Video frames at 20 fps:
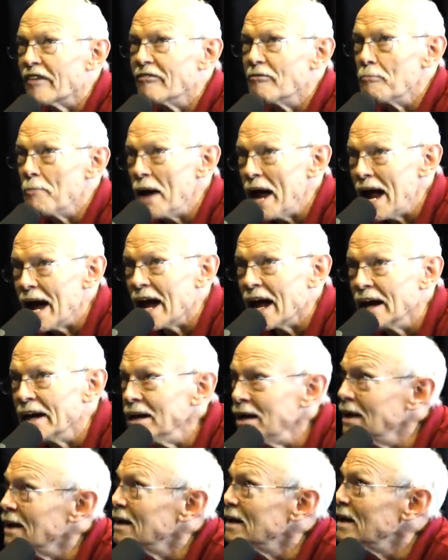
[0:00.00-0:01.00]
of
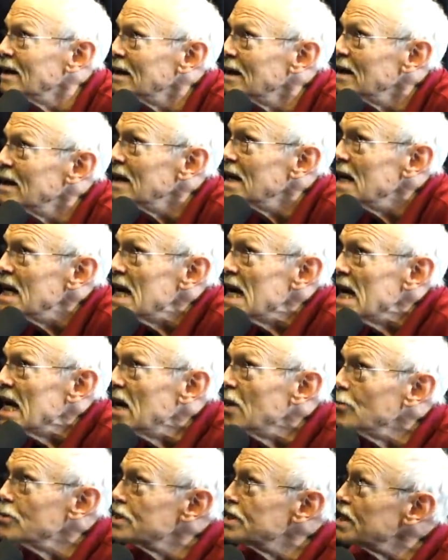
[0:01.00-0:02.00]
man
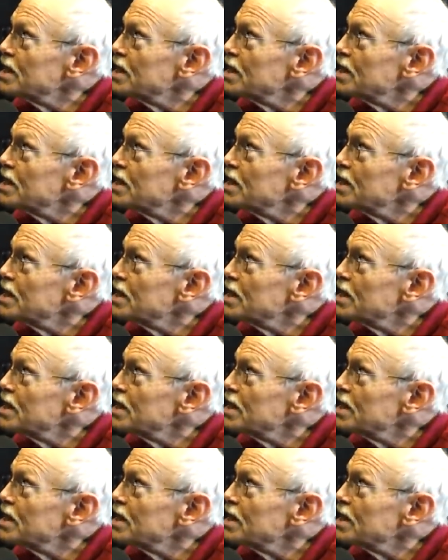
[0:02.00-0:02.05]
he was